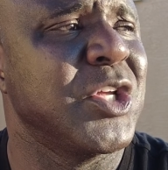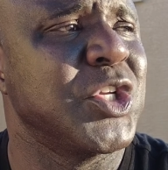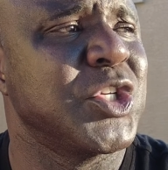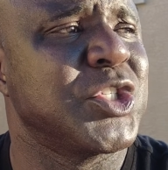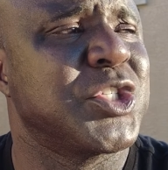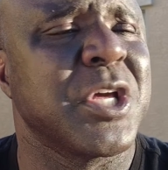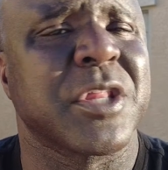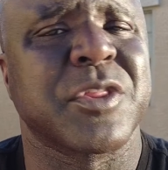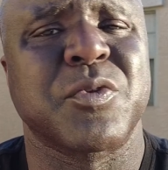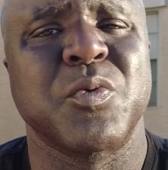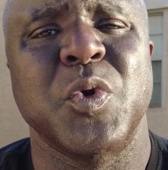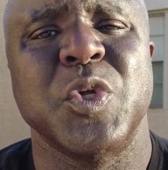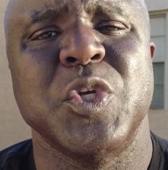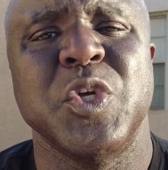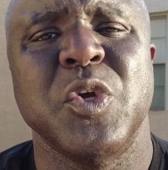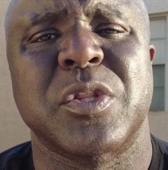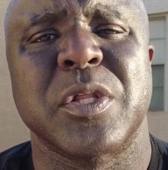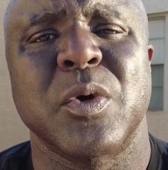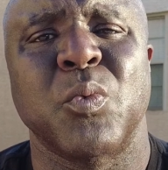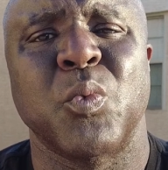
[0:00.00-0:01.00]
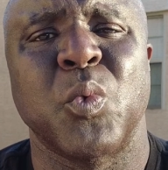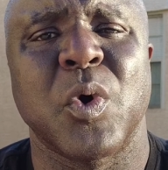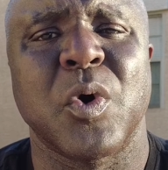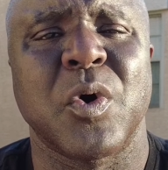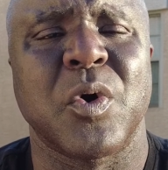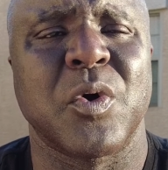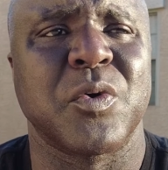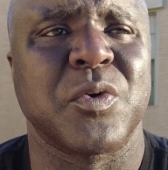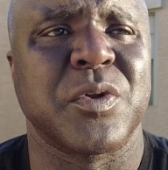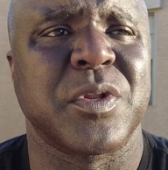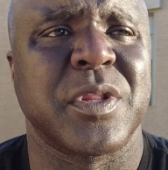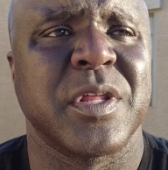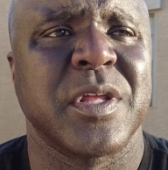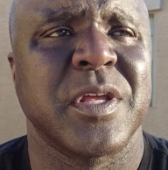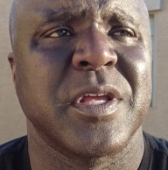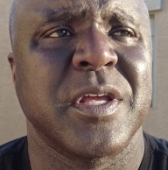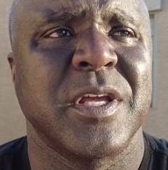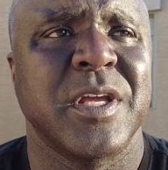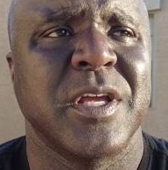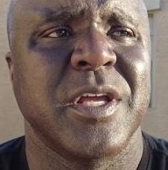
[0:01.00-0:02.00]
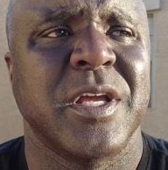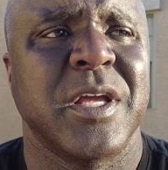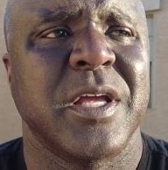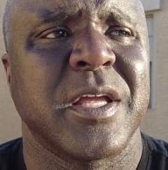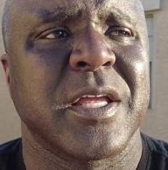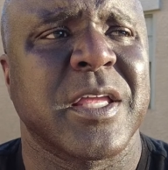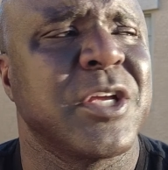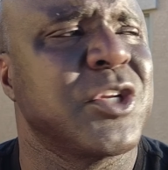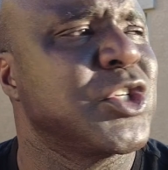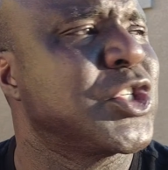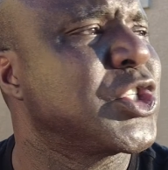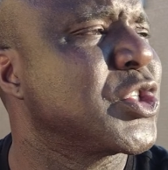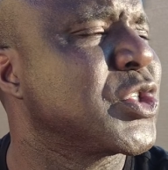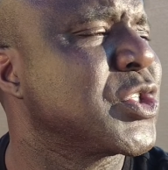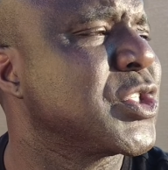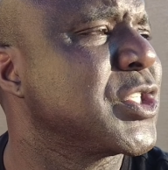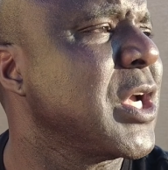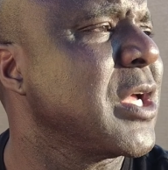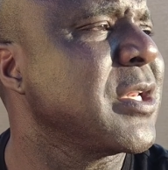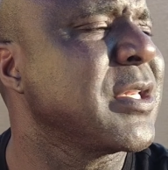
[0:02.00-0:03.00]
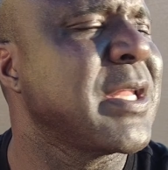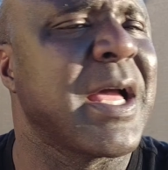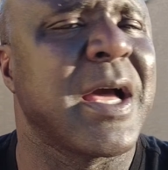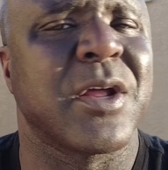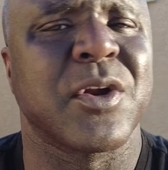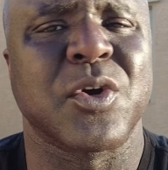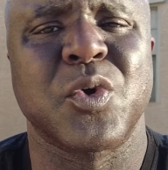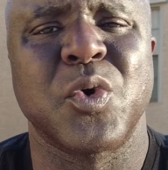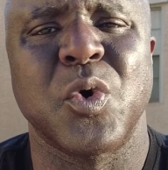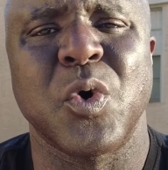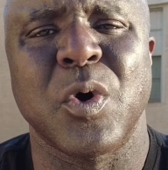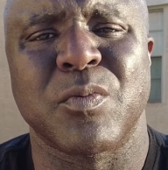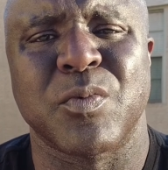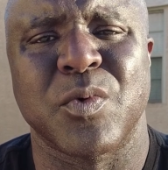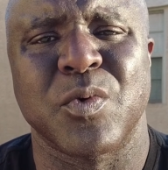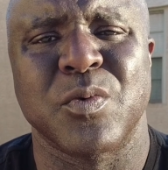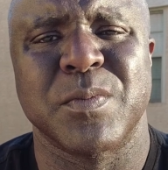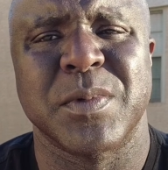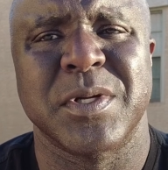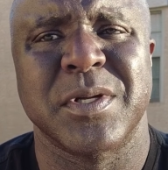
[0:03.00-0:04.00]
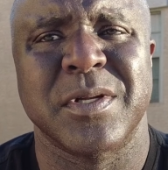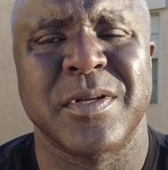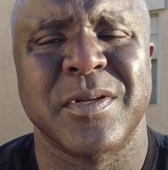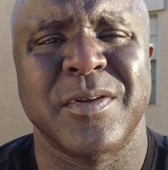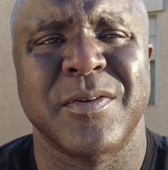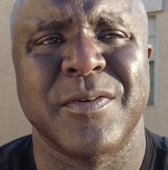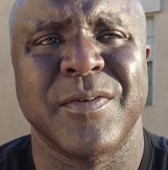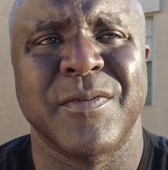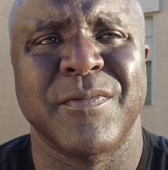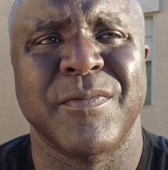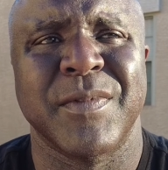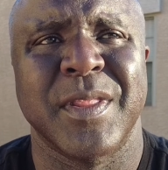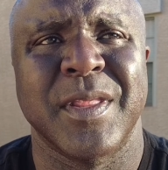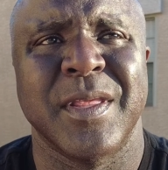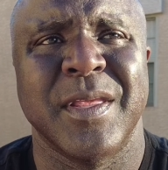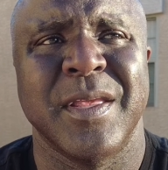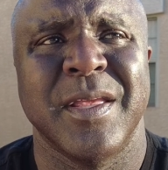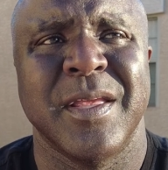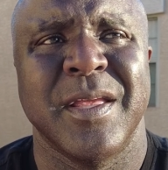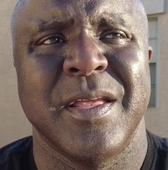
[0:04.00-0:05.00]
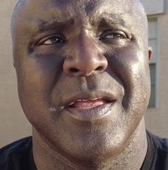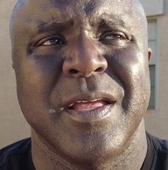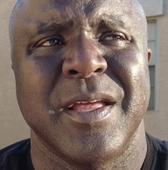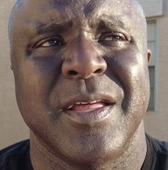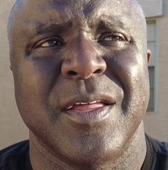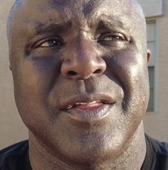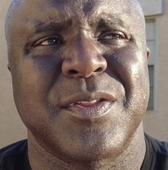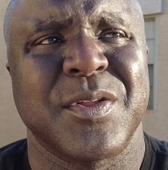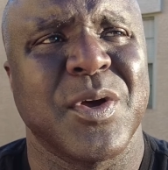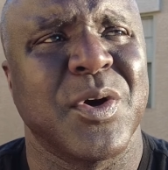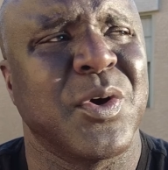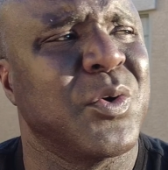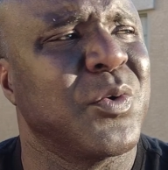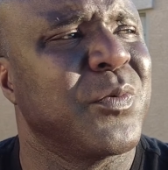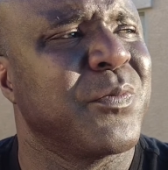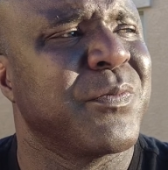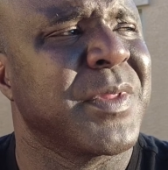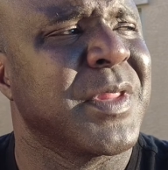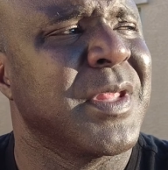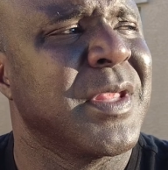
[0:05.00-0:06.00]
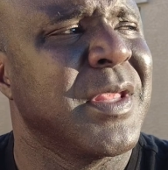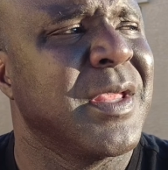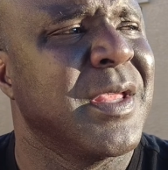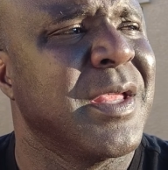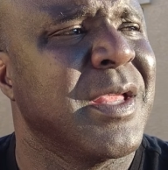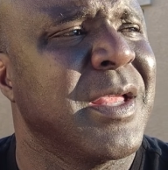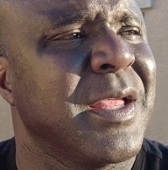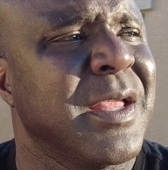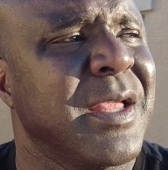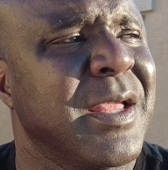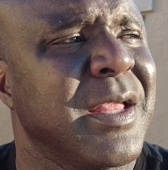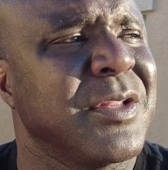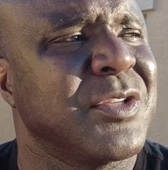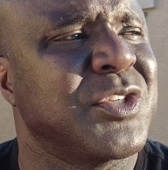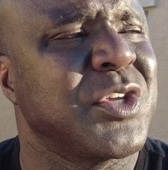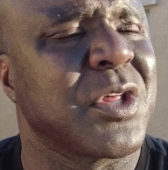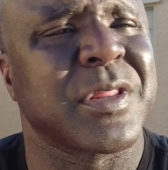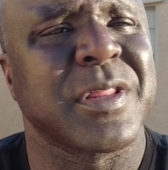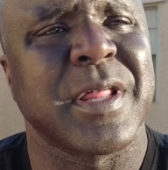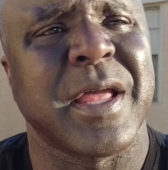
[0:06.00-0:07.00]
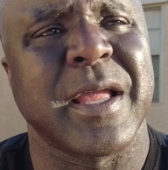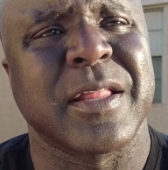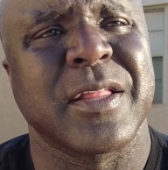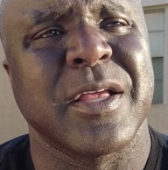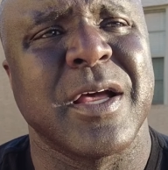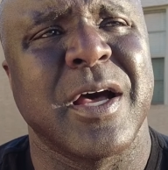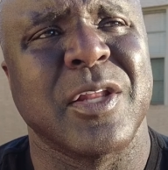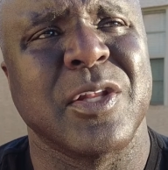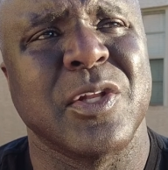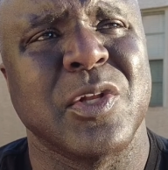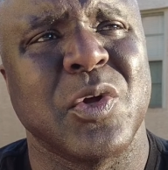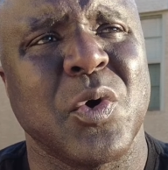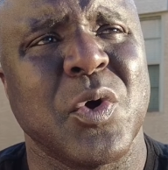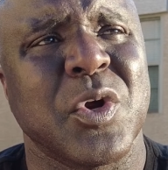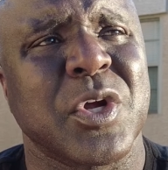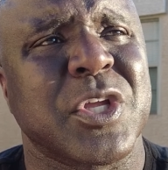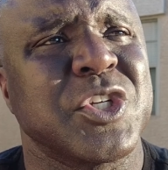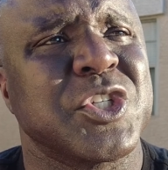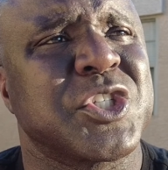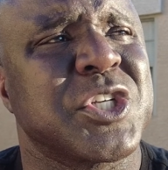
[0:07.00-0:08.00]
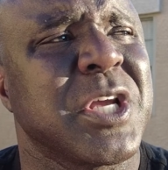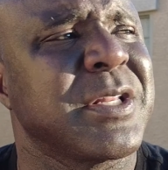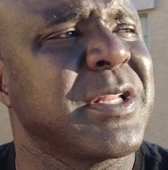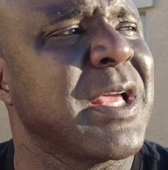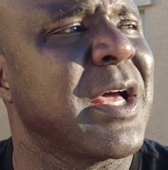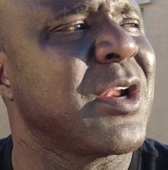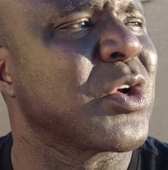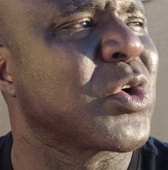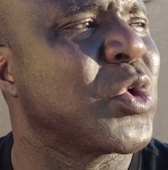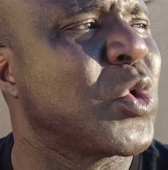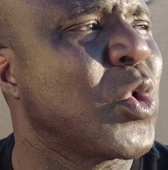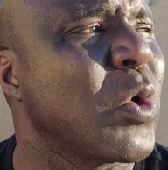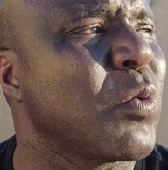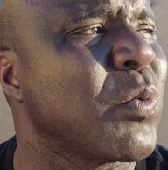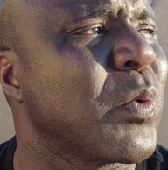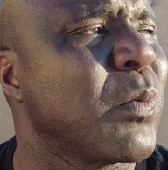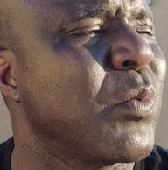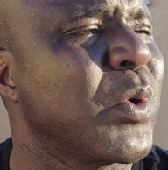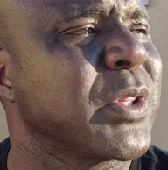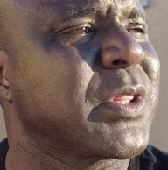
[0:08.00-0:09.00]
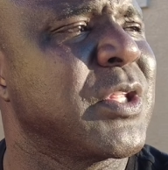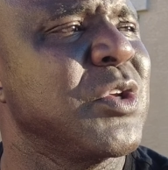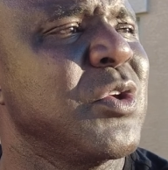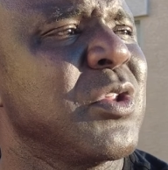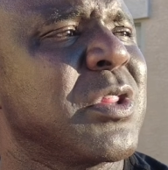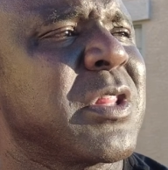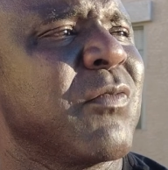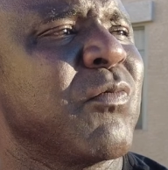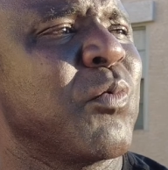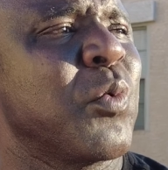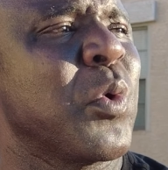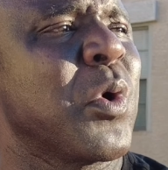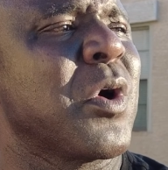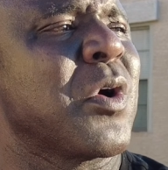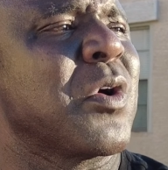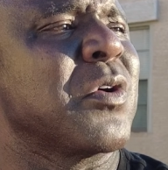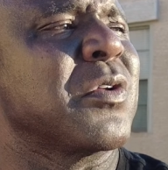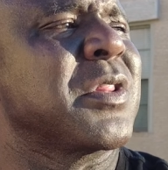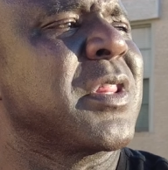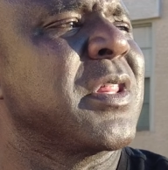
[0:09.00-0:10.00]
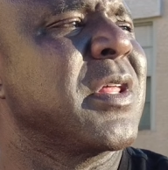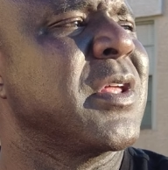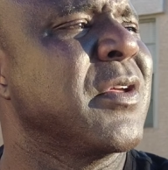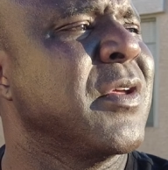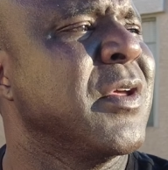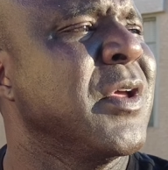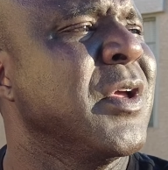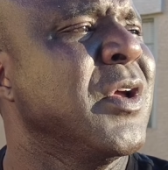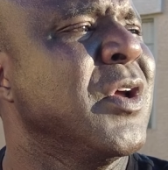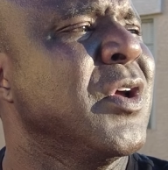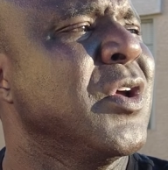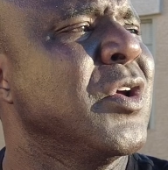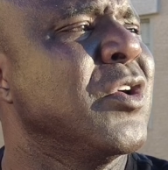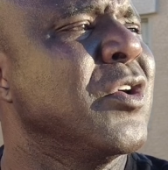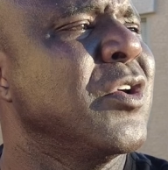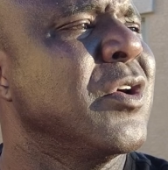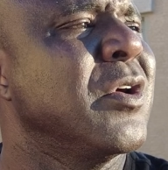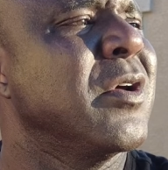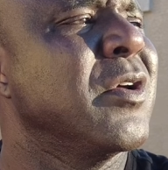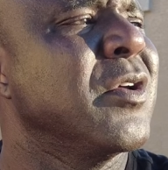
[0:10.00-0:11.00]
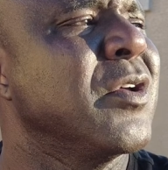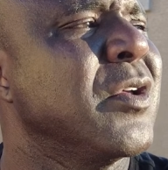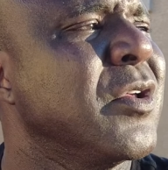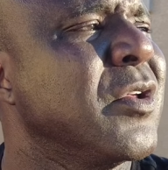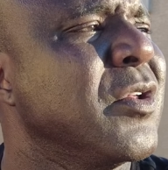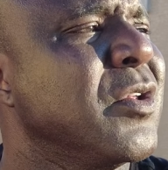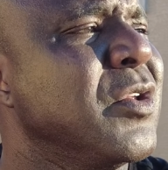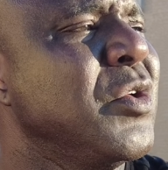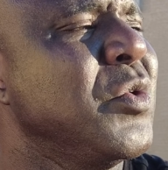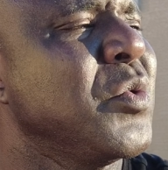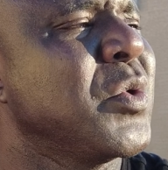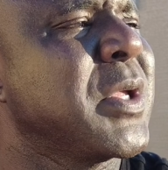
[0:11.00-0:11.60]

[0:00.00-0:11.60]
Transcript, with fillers: just through the use of words, can shut down a courtroom. So, just like a lawyer can shut down a courtroom with the use of words, you